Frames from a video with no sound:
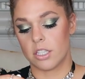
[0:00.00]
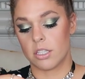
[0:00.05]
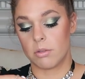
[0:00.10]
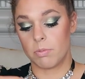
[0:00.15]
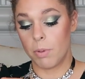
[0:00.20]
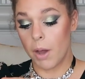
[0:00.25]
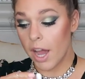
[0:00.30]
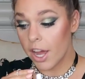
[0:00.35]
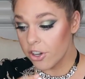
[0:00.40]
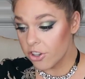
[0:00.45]
a
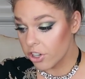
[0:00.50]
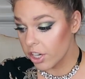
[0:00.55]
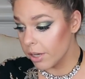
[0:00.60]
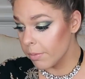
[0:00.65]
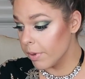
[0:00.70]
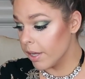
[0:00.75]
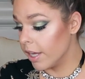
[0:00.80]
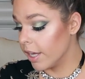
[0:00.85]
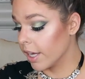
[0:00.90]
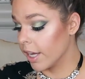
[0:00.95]
spot
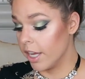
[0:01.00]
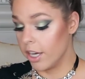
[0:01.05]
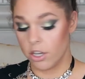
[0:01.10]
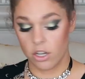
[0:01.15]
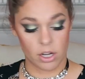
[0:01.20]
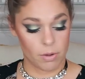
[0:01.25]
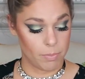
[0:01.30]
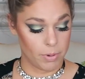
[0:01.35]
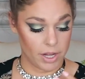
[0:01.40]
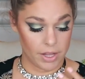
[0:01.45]
treatment. Again,
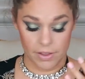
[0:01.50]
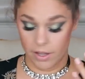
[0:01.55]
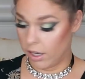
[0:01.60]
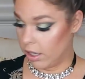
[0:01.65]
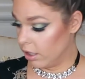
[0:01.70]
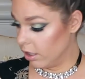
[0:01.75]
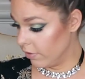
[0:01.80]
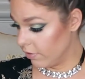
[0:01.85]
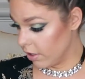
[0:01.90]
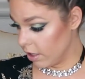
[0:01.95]
you can apply that
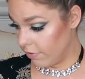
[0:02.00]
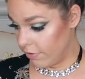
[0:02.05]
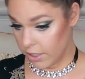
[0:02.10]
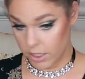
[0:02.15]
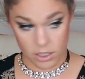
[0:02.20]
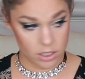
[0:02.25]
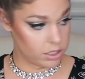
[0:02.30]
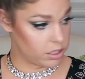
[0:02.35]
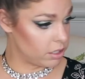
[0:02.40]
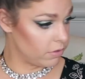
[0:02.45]
all over your
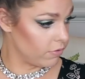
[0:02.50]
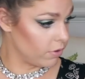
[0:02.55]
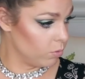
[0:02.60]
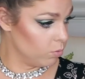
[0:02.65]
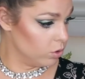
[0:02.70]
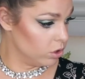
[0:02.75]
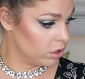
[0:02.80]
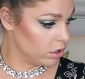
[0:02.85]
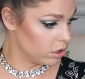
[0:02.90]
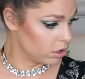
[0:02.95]
face if you
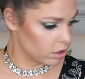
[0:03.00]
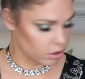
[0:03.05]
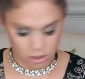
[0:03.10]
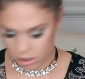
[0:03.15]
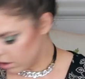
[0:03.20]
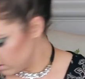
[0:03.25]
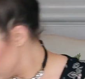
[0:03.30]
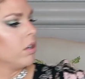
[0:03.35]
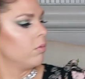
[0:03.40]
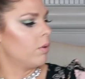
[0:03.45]
want.
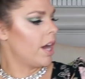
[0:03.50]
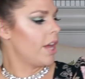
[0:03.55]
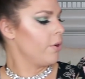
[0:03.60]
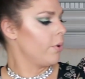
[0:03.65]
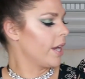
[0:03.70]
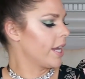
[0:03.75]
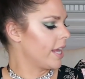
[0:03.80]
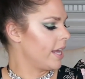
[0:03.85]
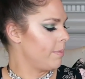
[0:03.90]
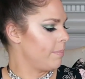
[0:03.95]
Why do
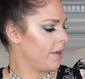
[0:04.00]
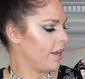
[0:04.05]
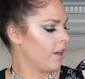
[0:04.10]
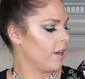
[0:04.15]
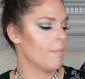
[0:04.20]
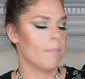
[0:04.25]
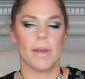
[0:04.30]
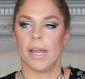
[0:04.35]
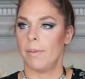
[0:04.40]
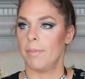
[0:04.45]
I keep
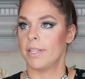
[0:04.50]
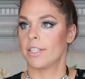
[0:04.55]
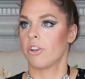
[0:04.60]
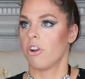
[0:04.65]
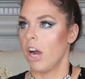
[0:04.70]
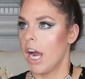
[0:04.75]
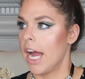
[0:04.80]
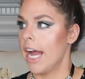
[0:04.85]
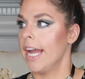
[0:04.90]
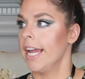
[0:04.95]
hearing babies
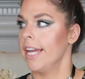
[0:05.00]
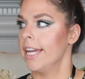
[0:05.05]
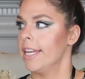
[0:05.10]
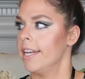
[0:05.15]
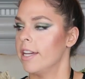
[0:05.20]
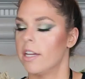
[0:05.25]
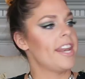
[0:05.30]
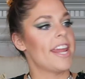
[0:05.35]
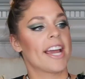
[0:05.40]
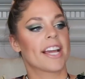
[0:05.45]

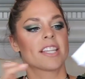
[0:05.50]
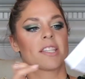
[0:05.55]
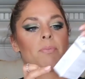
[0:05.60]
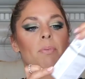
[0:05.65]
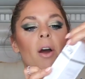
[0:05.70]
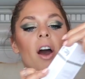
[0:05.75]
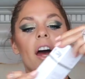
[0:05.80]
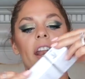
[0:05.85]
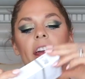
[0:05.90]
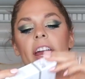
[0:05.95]
crying? Next
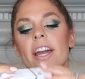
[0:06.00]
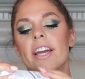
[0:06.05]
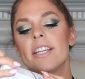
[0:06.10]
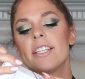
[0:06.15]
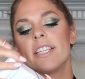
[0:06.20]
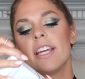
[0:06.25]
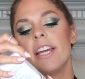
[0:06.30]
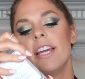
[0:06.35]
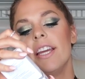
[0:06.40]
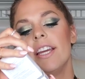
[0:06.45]

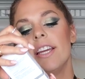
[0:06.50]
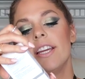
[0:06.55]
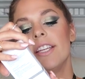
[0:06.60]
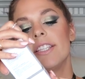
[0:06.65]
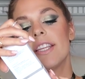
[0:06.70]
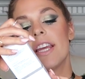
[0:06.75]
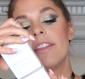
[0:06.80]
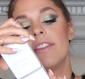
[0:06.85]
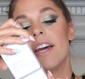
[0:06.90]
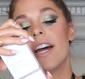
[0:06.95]
product
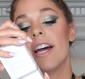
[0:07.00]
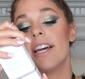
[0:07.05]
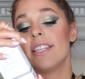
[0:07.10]
is the